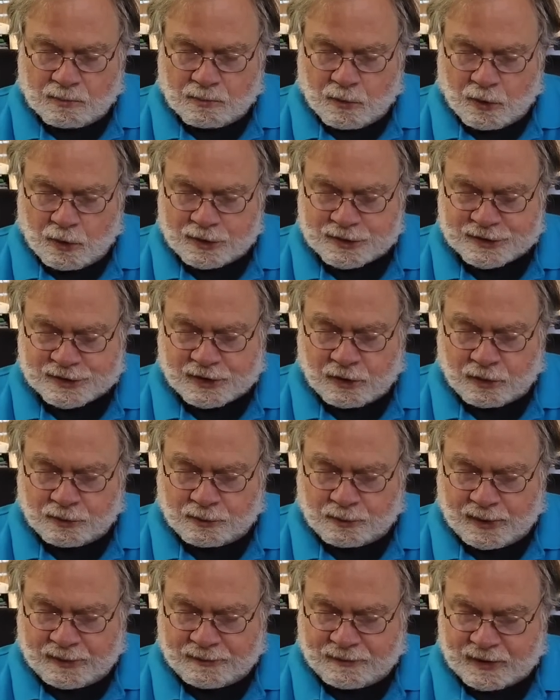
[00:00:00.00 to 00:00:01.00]
Morse
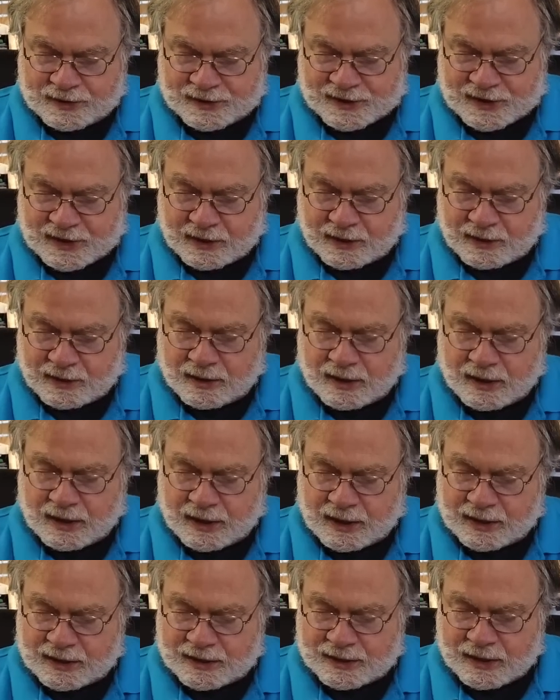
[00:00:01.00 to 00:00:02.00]
Code Revisited
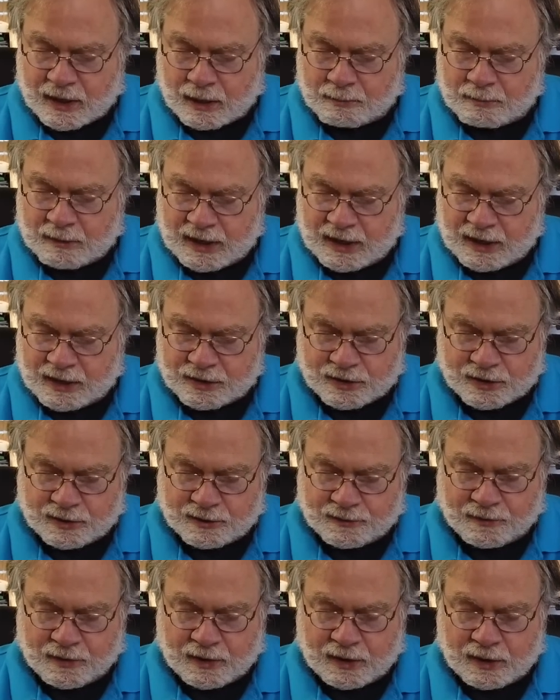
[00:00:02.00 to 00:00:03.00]
An
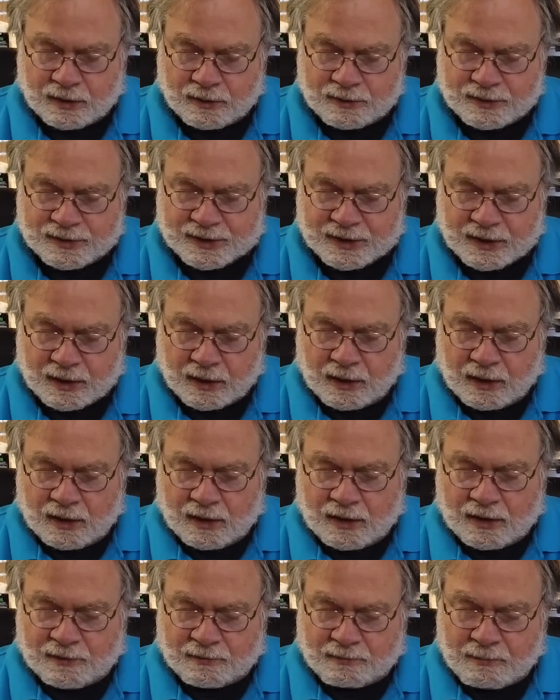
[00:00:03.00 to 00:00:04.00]
Examination of the Use
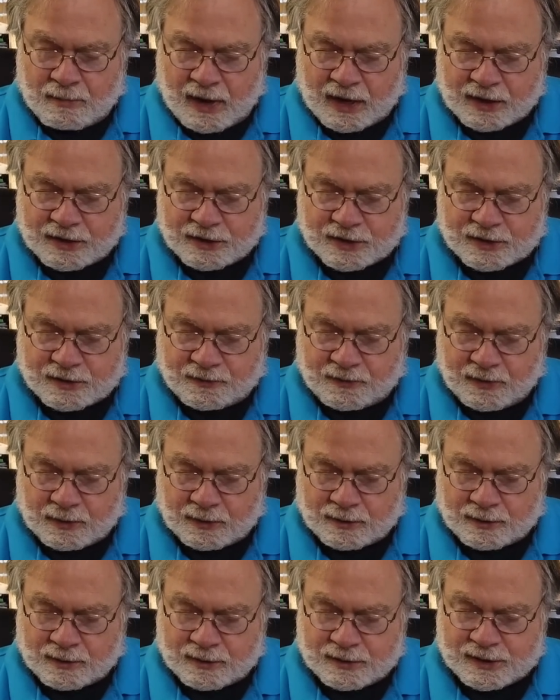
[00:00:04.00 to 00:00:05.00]
of Matched
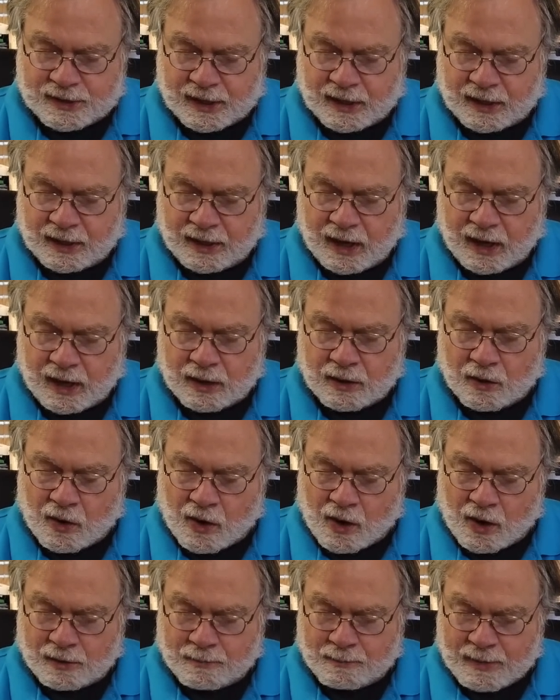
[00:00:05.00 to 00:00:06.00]
Filters in an
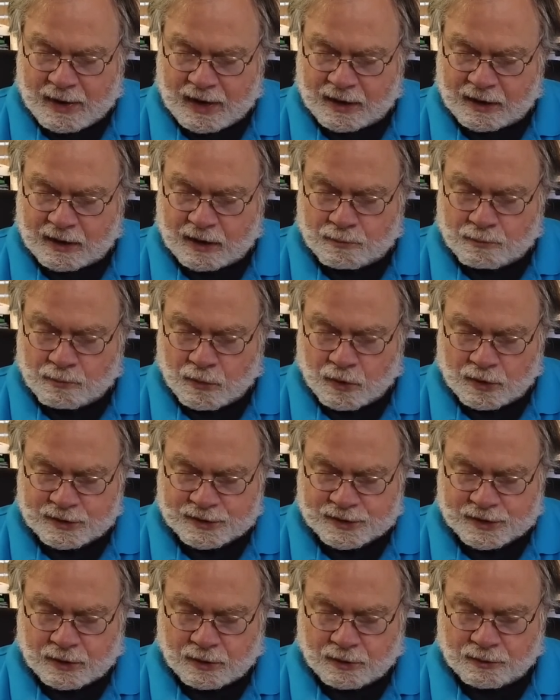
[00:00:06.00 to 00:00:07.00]
Automatic
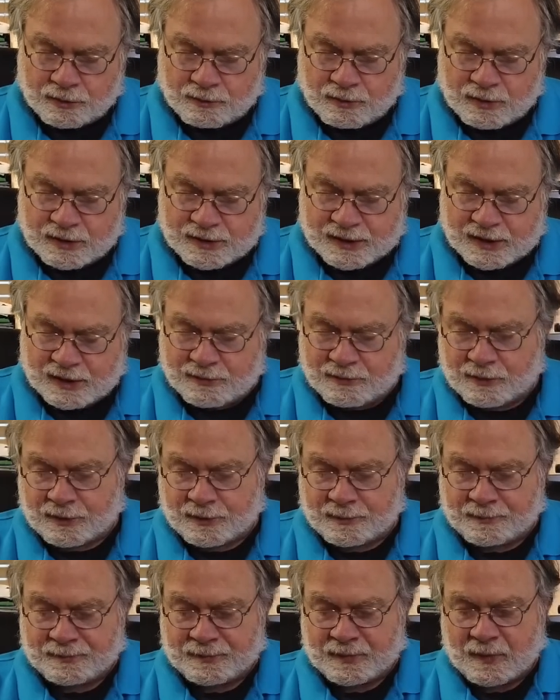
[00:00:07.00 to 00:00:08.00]
Morse Code
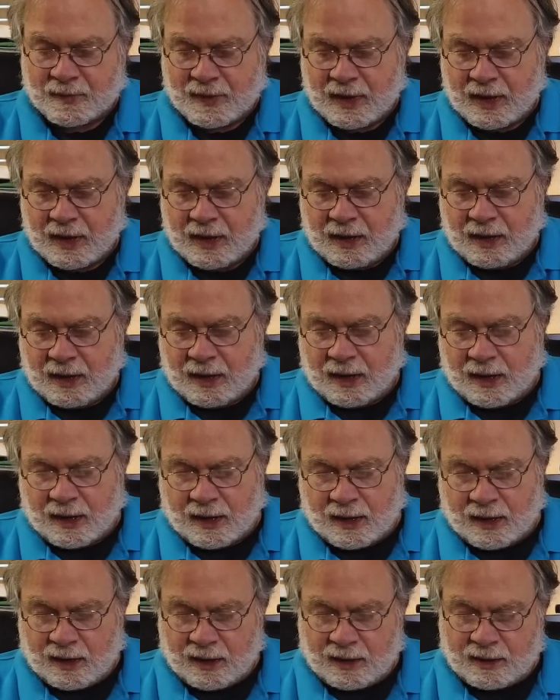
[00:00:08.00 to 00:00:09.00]
Receiver.
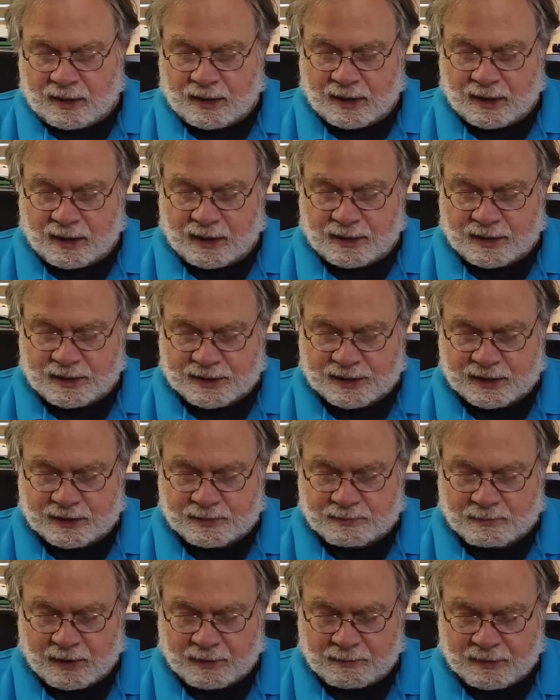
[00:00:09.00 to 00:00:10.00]
And uh, this
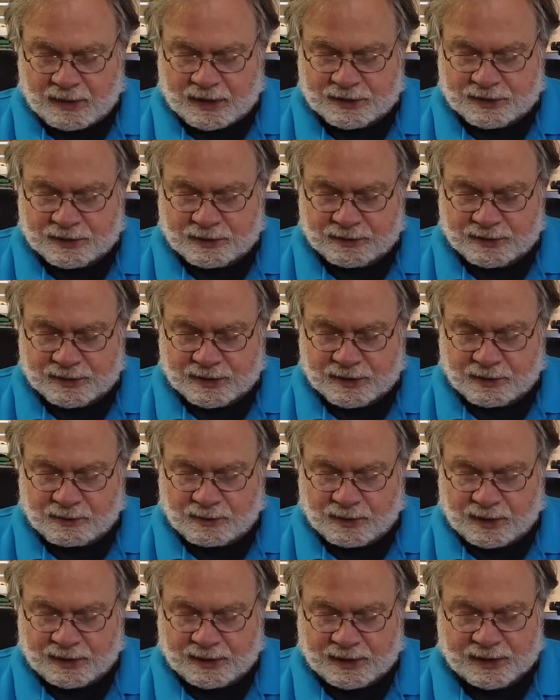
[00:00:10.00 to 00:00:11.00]
is my master's
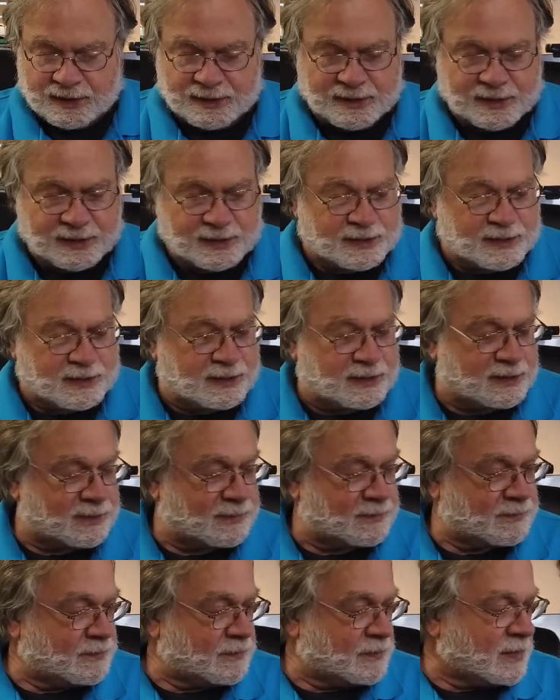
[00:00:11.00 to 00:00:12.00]
degree thesis, and